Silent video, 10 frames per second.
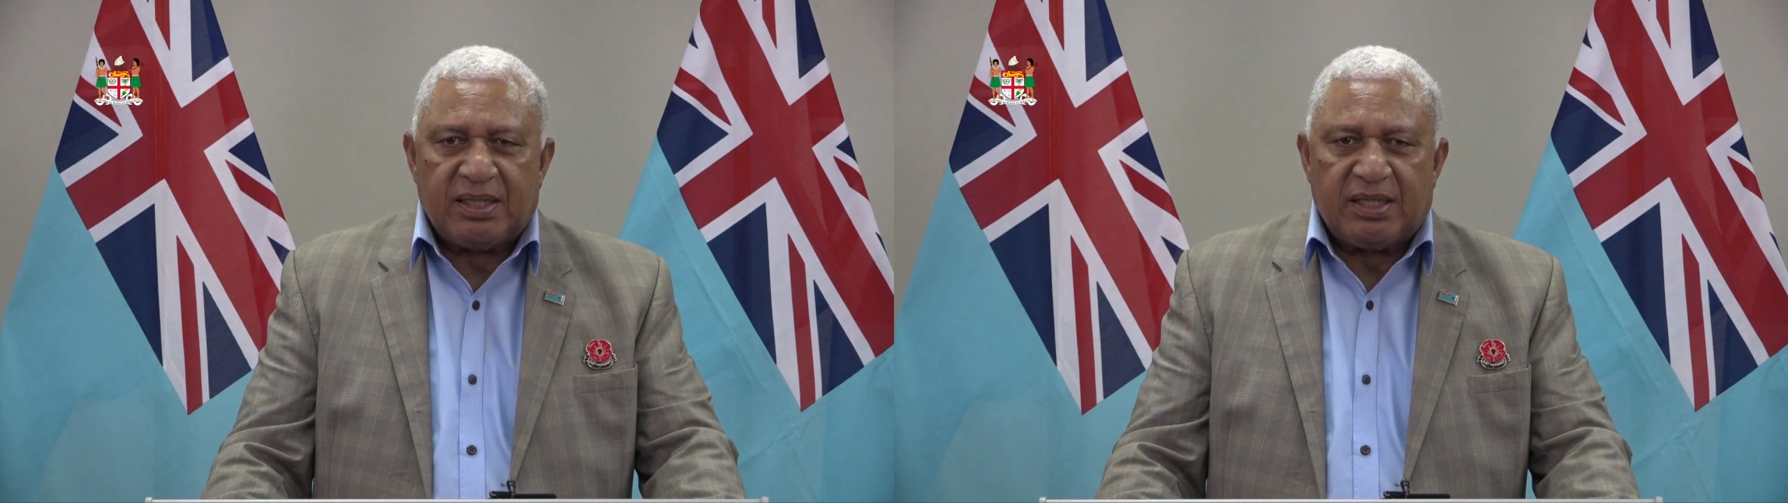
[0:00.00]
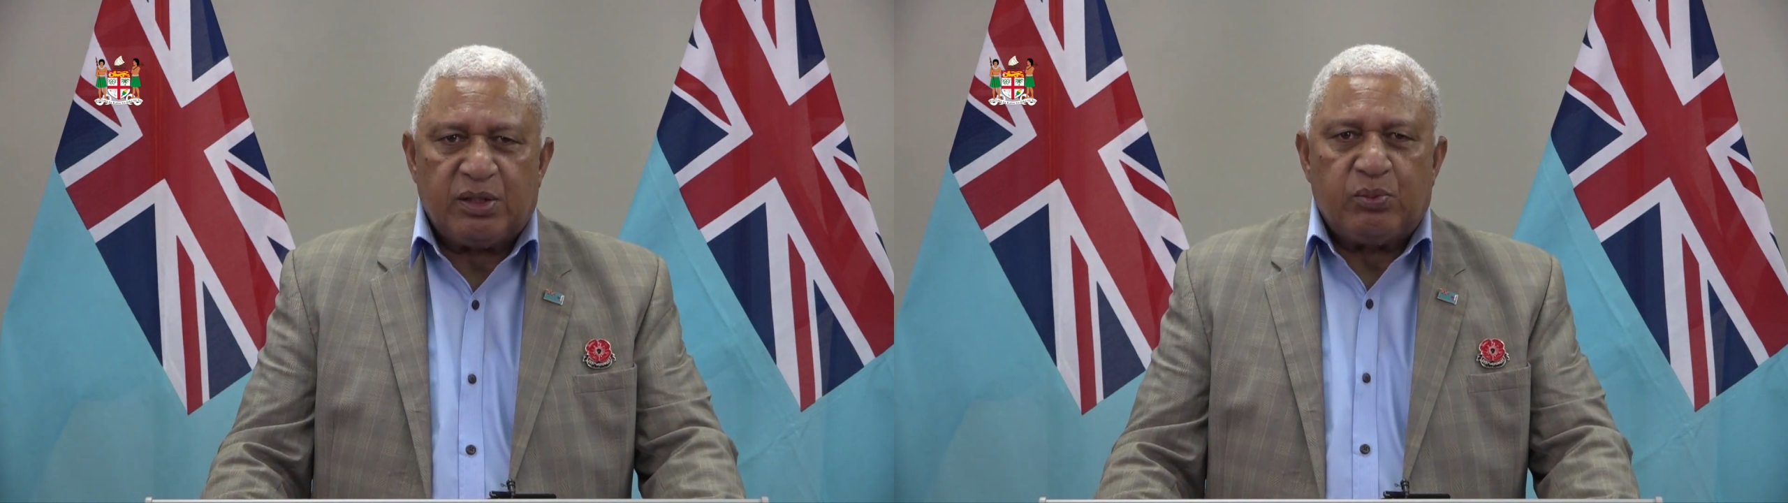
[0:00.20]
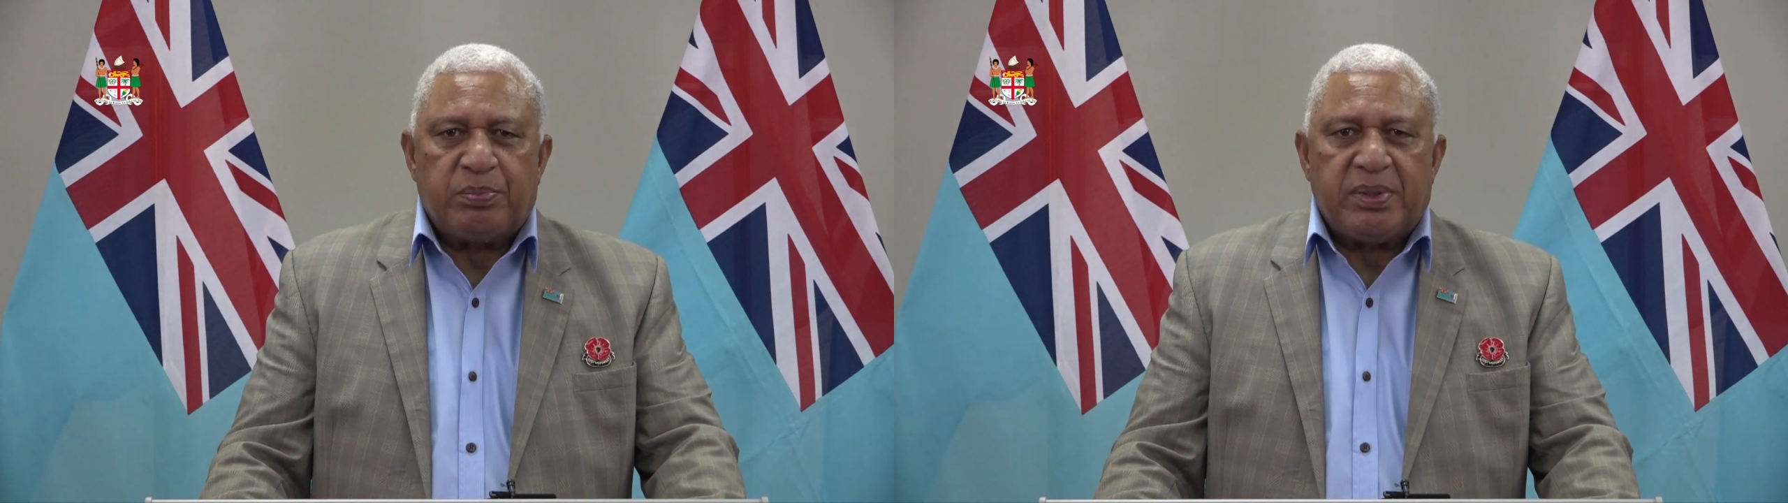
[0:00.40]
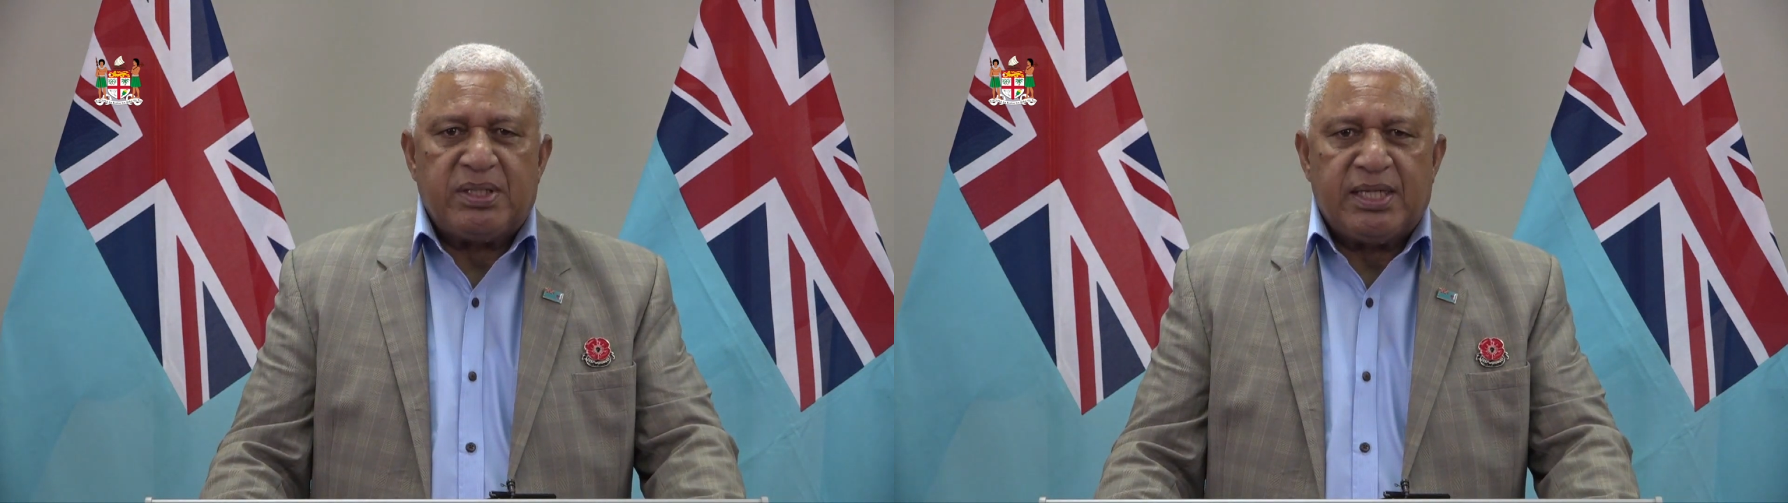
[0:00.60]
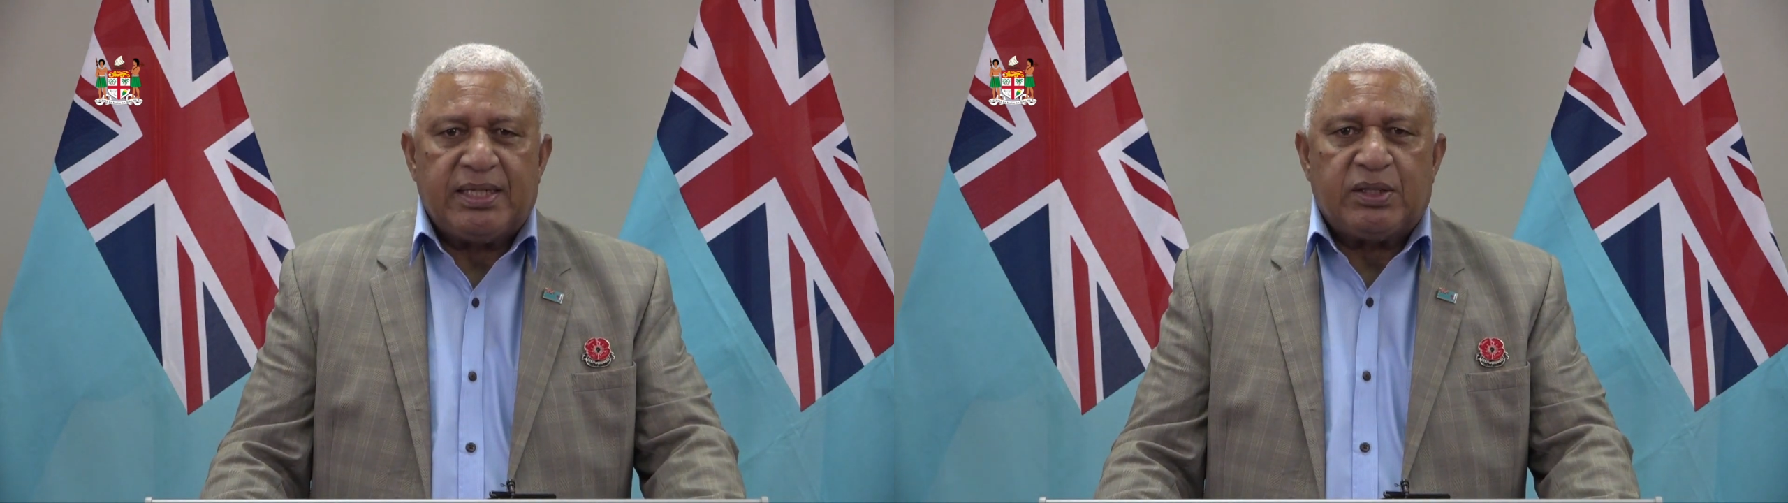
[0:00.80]
that it would be
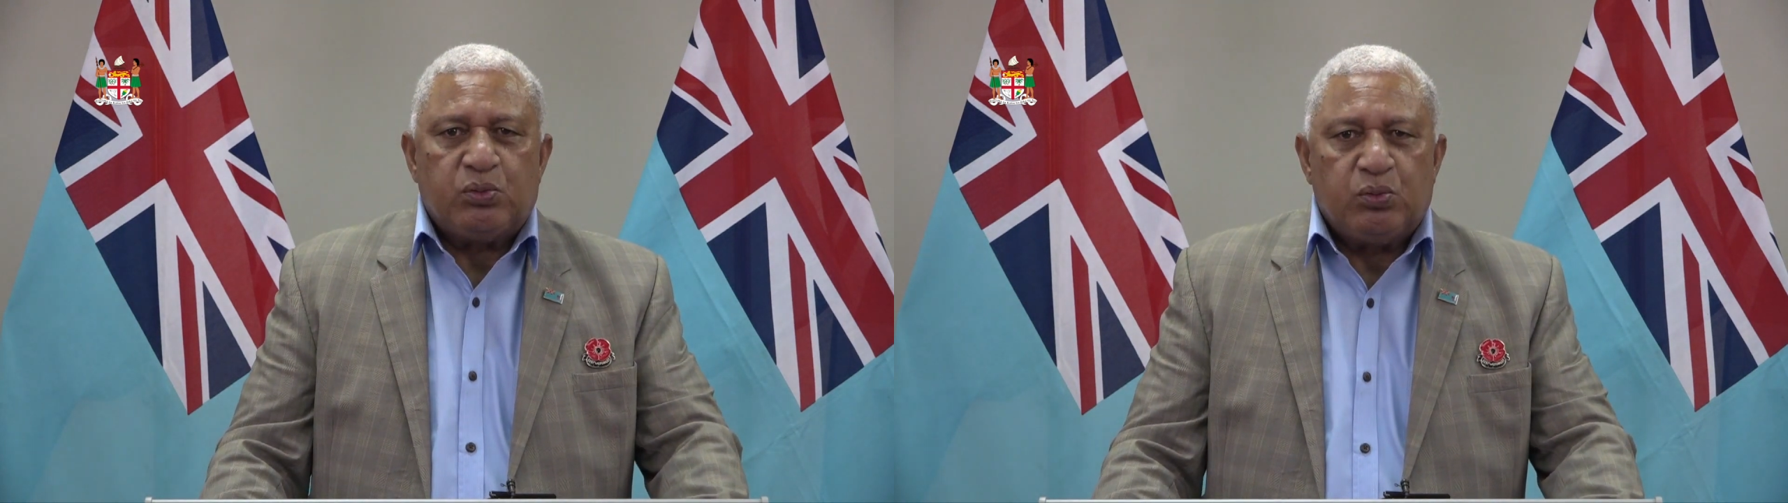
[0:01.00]
nearly